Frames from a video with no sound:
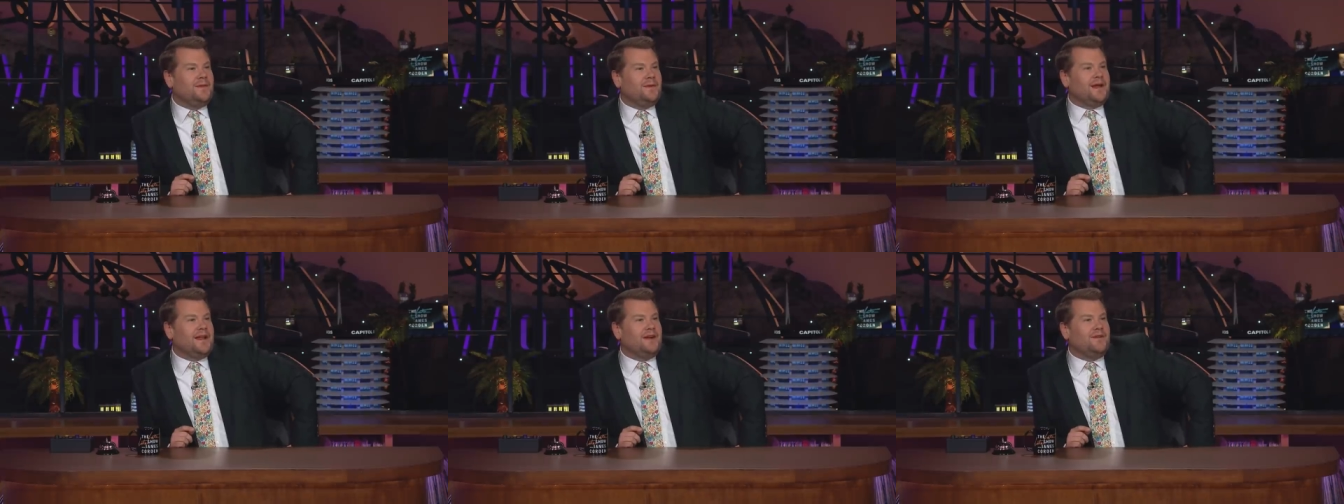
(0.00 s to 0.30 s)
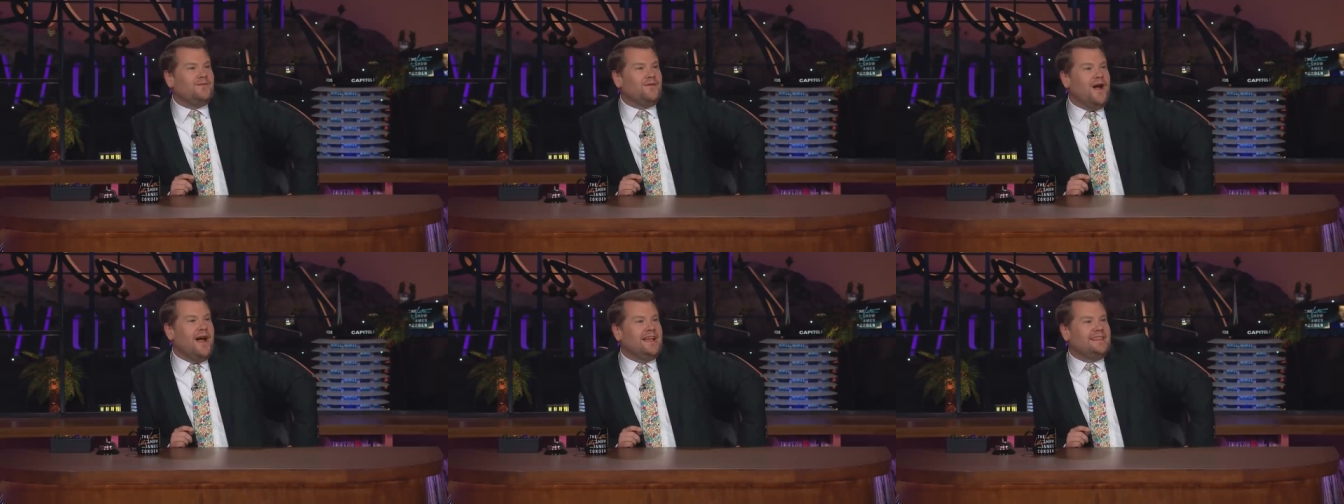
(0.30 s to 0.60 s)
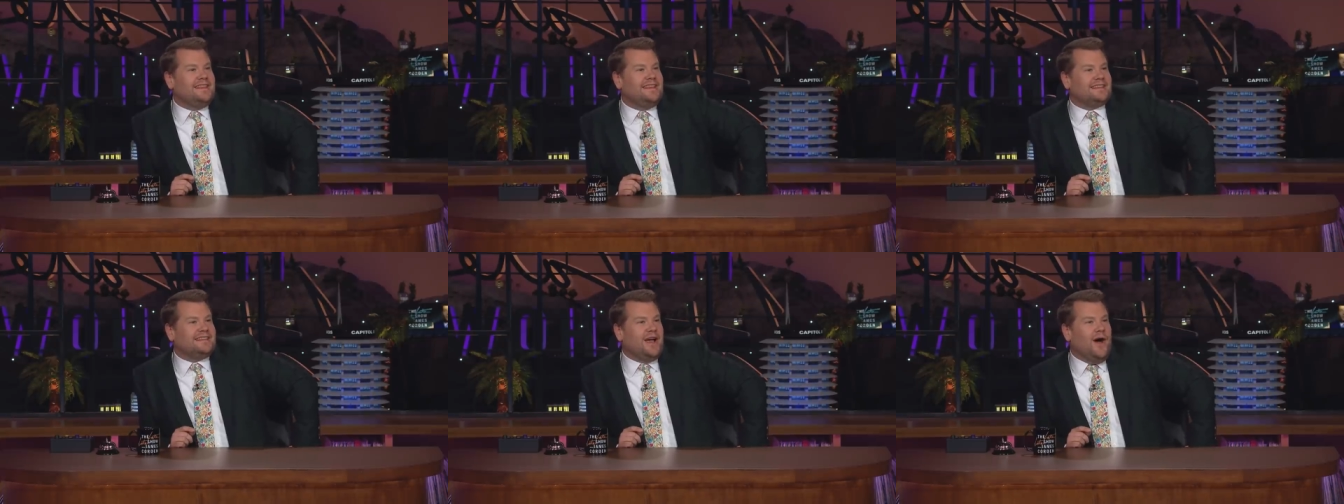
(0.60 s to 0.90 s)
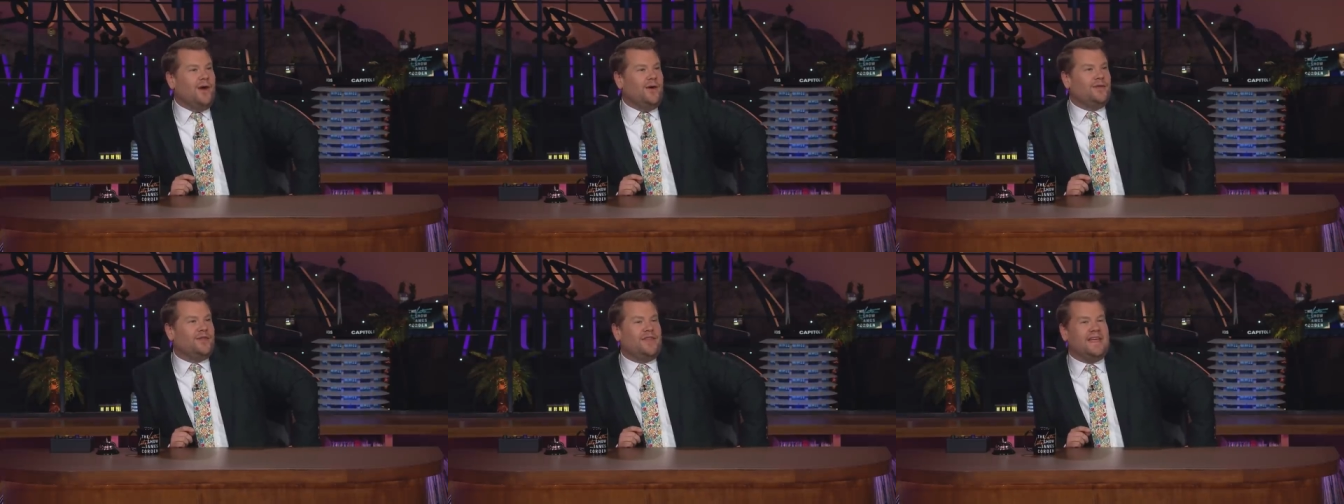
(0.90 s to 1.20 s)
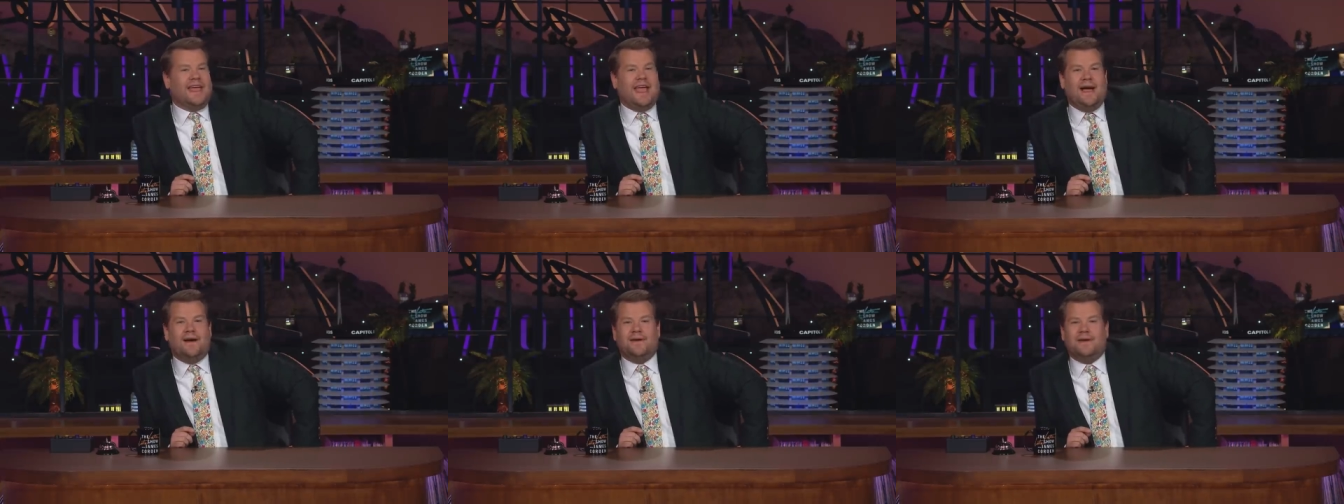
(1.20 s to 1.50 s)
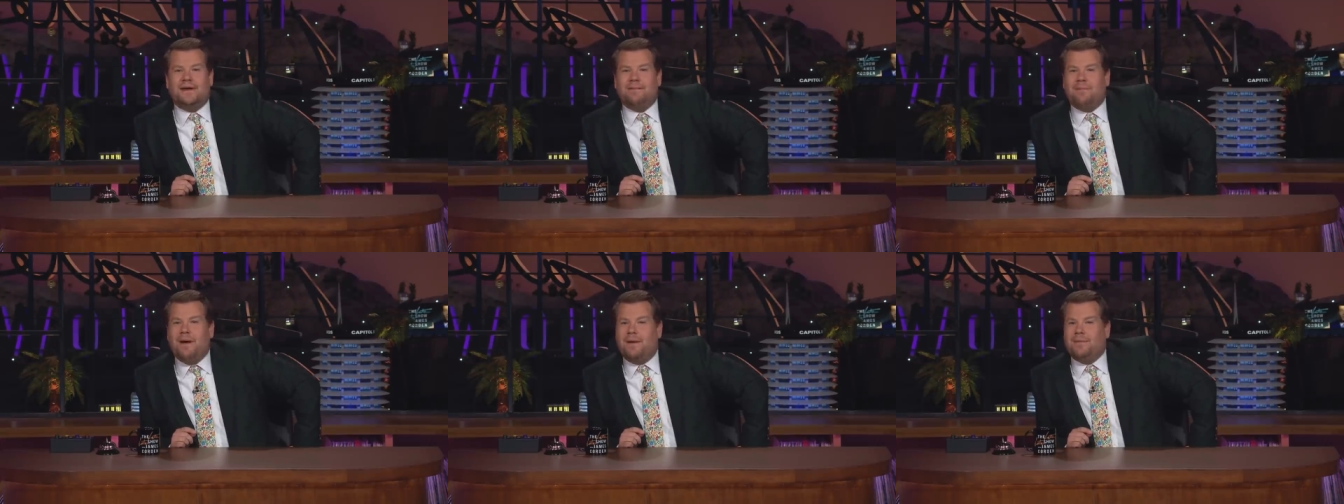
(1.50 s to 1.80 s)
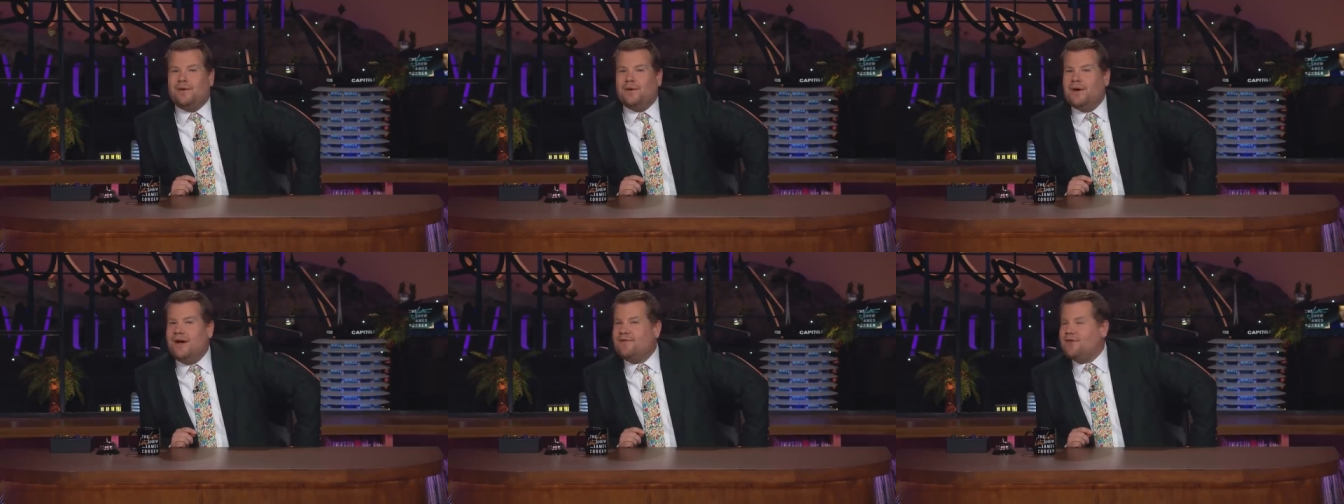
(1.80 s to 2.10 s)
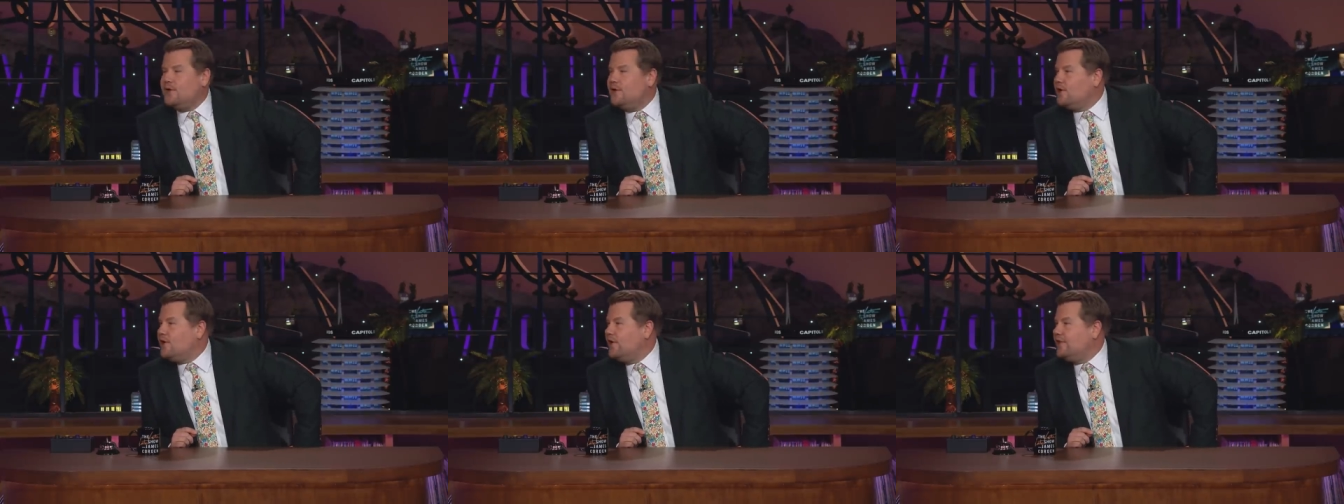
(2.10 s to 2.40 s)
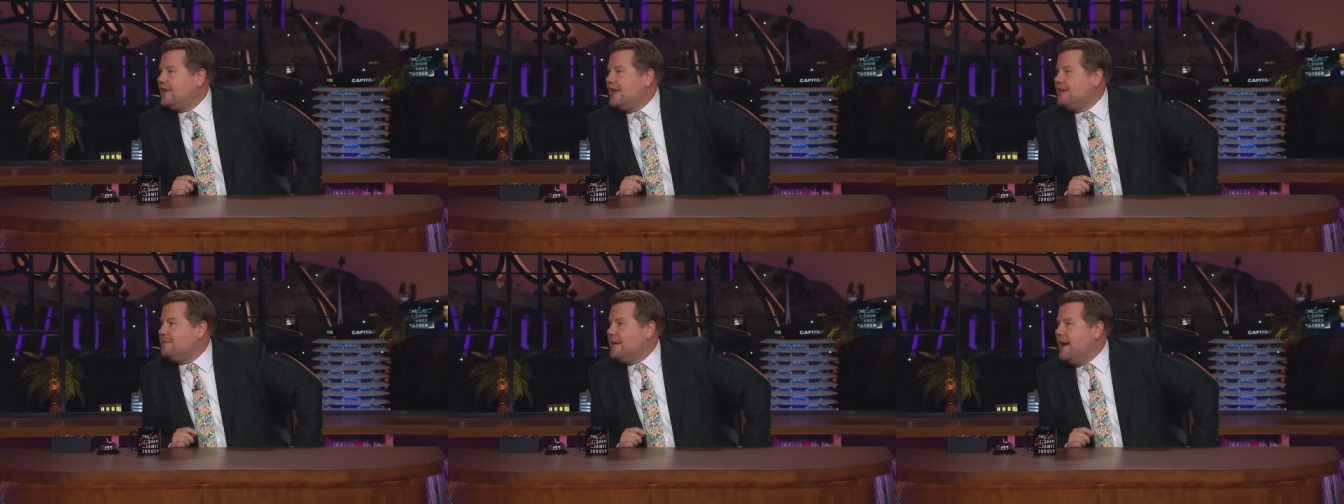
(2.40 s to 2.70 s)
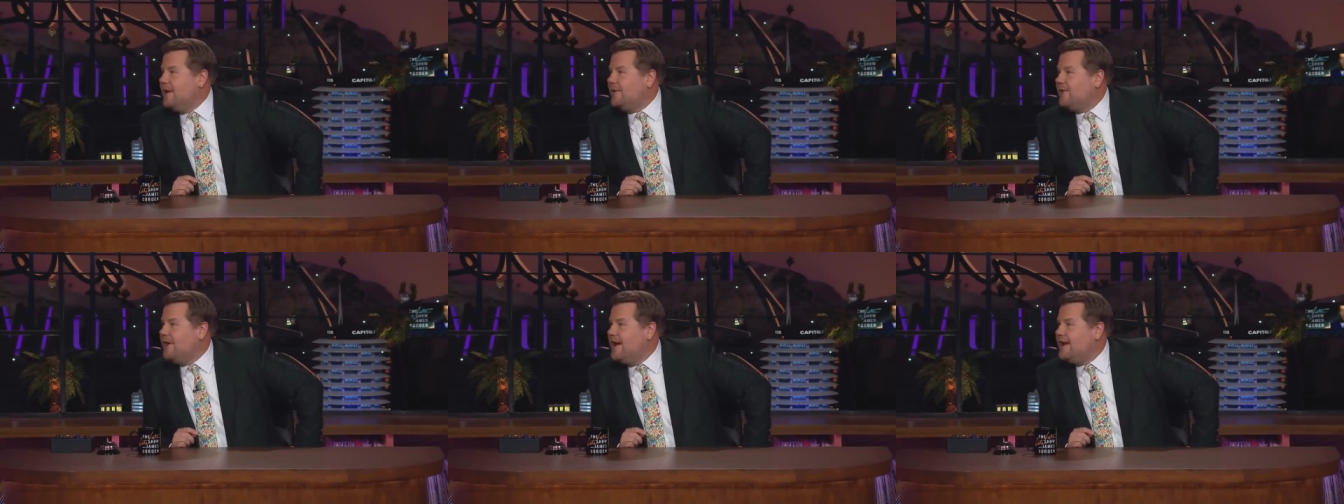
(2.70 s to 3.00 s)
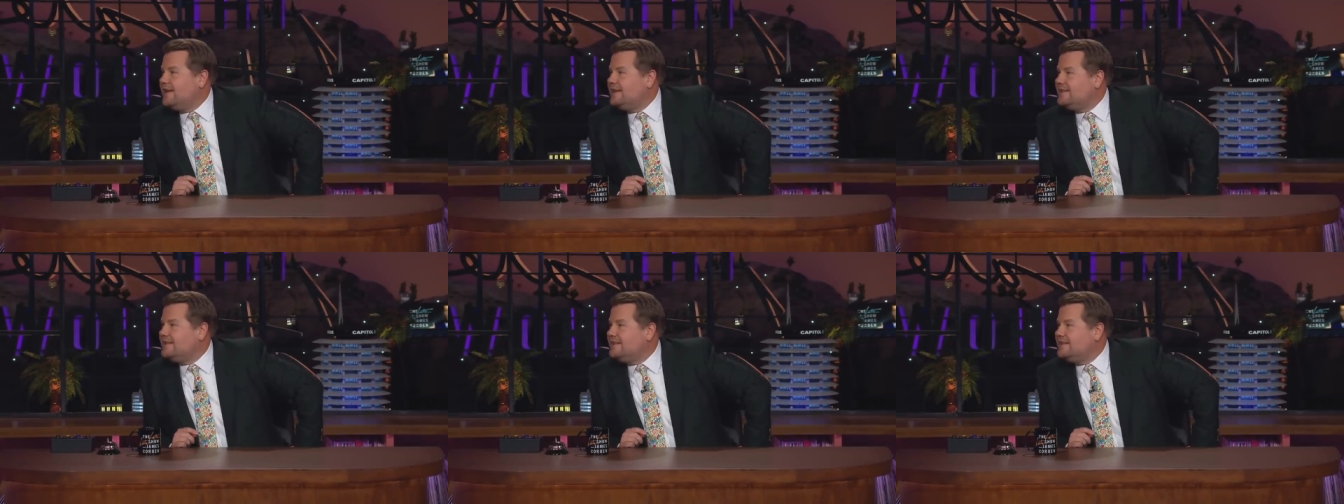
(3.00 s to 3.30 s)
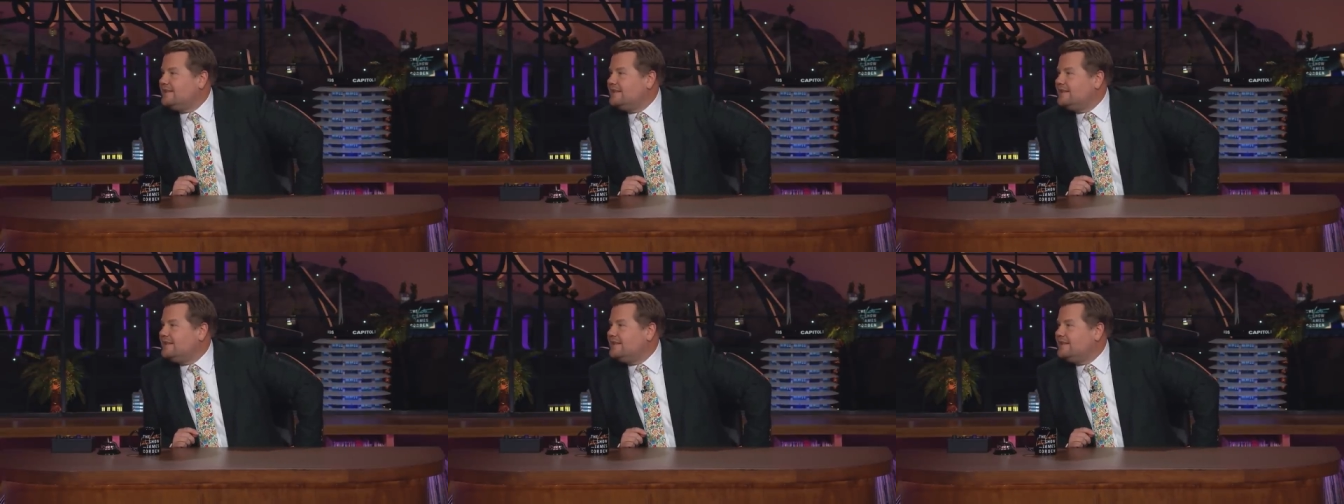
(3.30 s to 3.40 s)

We're going to ride this whole thing out in a bubble. Everyone got the email, right?